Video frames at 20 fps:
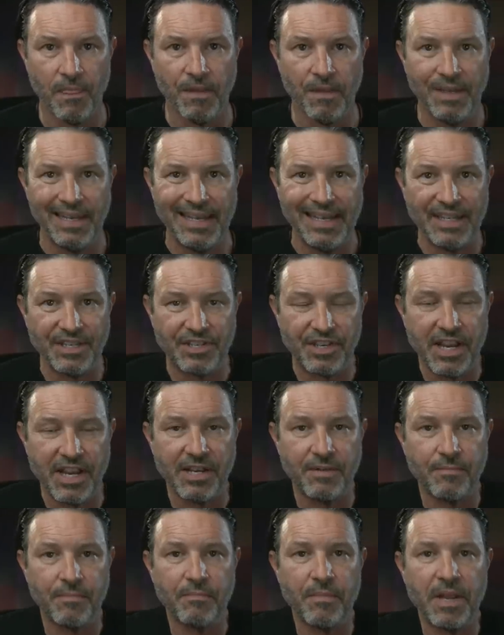Is it
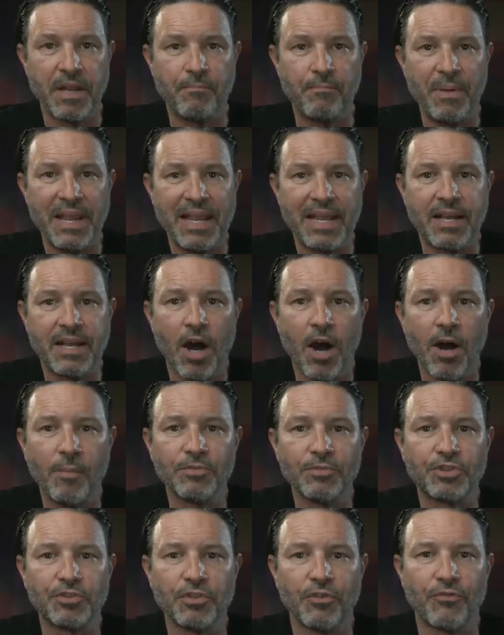it
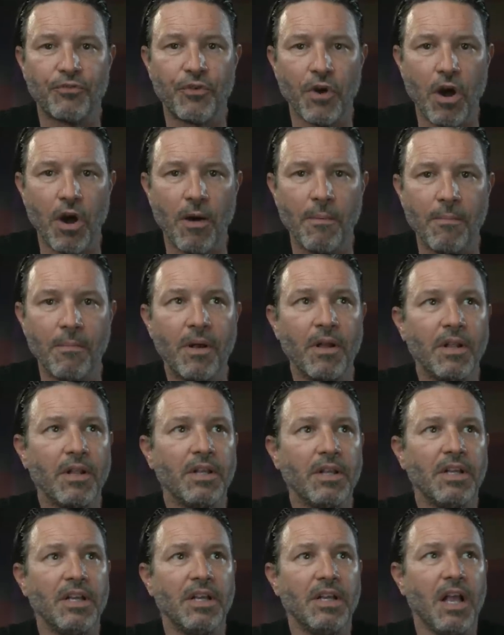becomes from
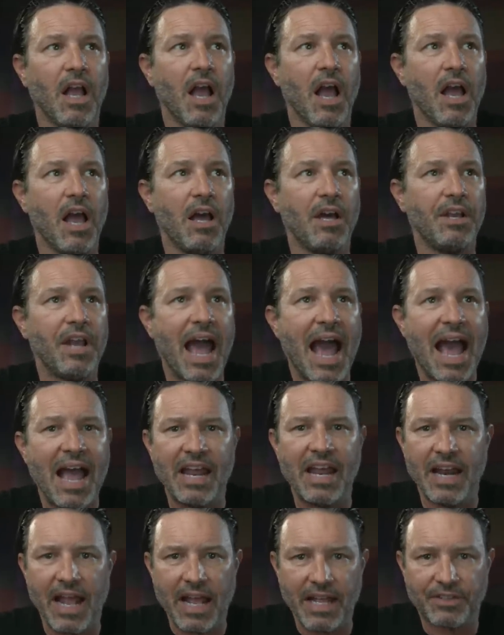an
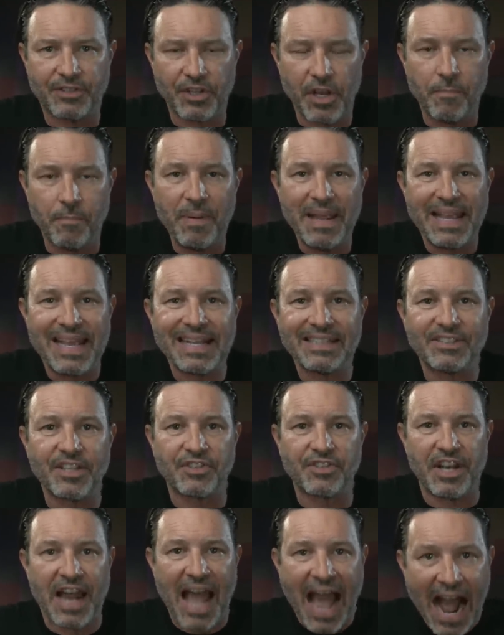it it, it begins as
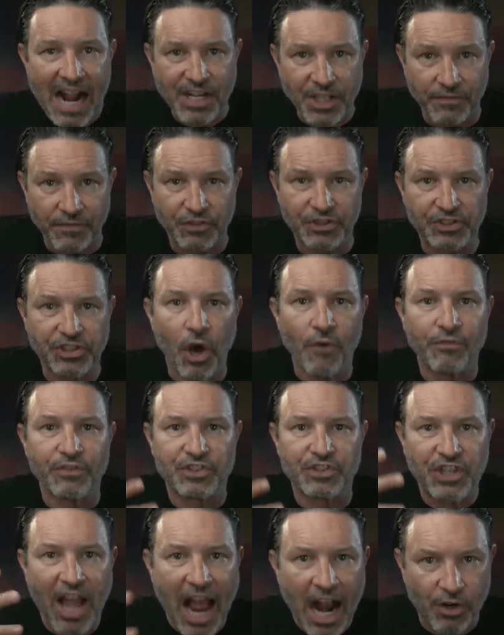an act of
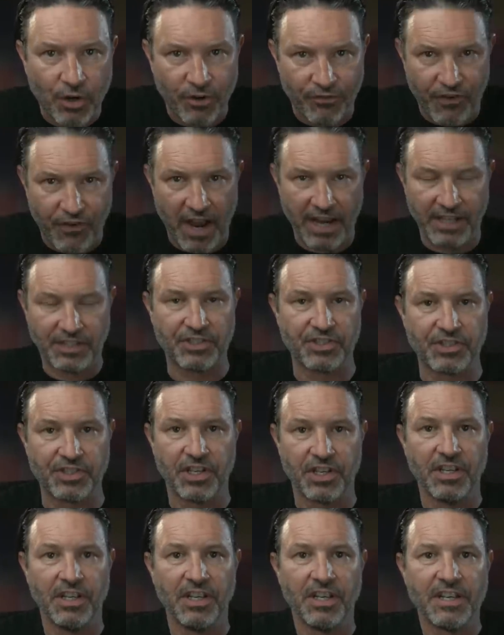self-sacrifice
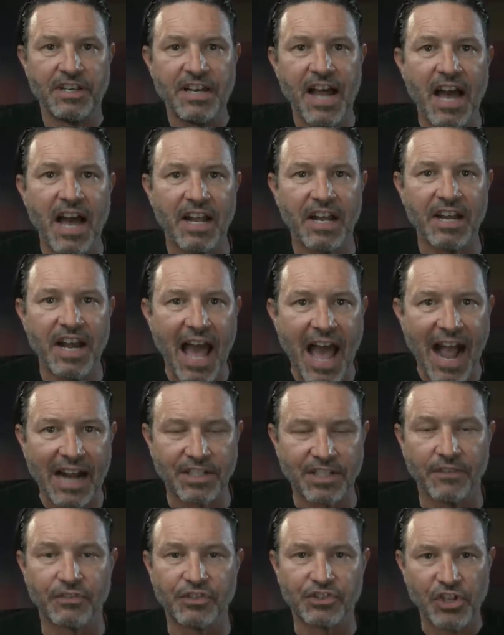not an act
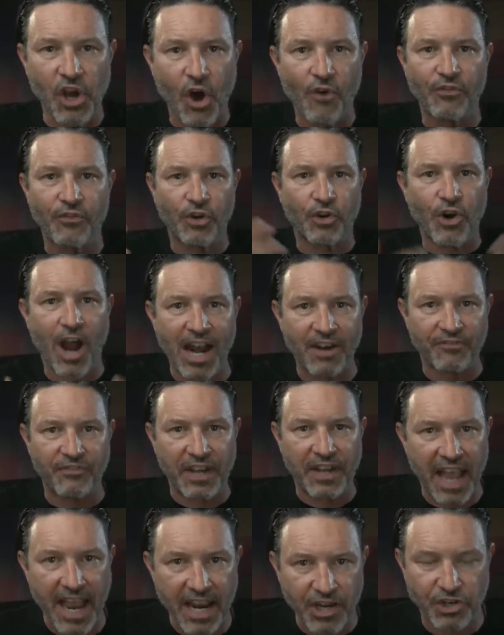of self
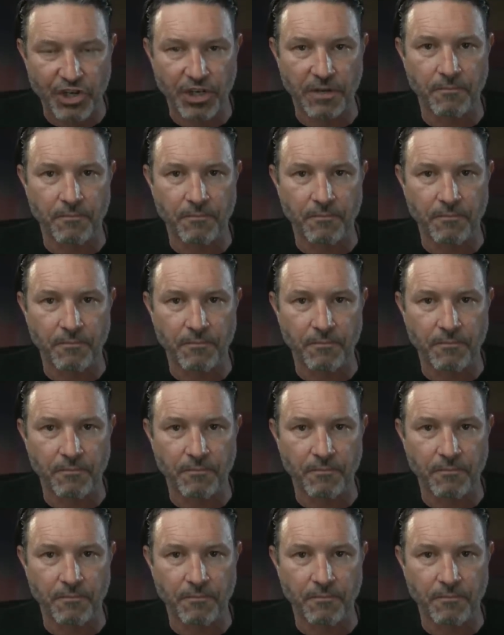gratification.